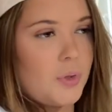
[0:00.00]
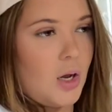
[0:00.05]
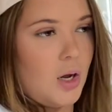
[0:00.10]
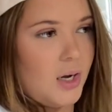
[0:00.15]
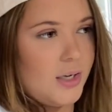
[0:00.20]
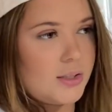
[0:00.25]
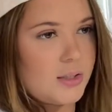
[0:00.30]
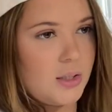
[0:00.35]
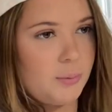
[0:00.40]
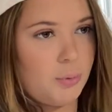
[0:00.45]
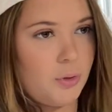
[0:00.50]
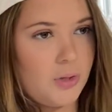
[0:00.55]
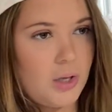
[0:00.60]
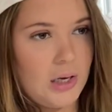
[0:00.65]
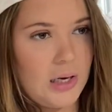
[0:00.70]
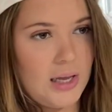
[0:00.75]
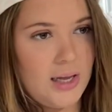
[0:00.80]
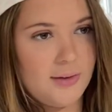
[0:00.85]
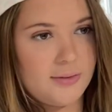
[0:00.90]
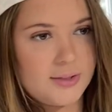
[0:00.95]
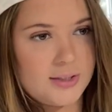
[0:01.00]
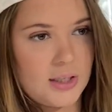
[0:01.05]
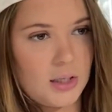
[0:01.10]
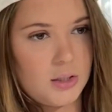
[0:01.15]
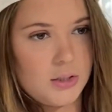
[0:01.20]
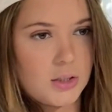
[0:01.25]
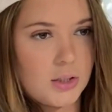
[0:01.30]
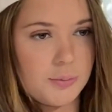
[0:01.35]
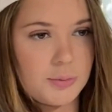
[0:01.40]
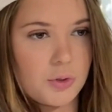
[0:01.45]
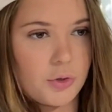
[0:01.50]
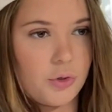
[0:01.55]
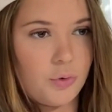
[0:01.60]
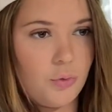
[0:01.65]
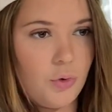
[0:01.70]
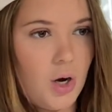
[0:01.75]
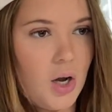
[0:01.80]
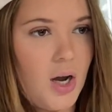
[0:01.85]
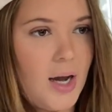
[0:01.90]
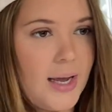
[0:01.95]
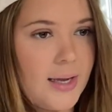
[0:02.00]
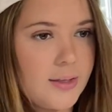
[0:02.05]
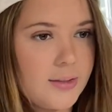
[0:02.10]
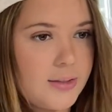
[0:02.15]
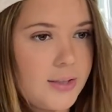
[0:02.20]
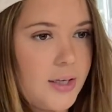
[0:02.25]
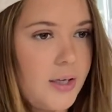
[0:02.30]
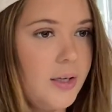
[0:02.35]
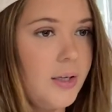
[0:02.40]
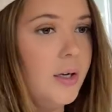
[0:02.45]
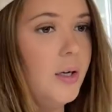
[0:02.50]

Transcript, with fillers: I sleep on the left, Sally sleeps on the right.